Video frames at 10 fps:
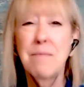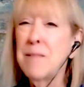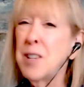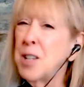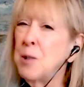
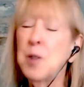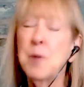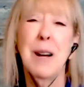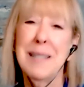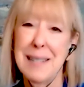huge
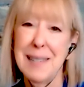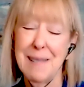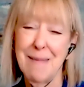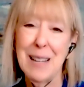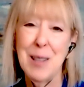
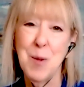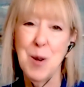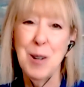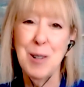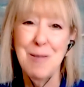presence in the
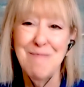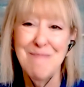world.